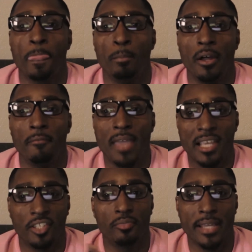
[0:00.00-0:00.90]
but
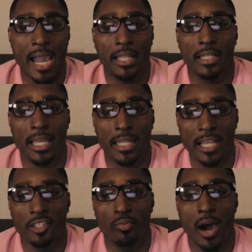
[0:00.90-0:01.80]
that's the reality, and
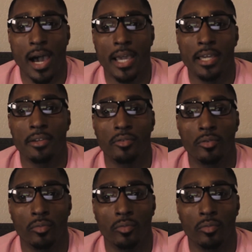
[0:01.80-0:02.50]
that's why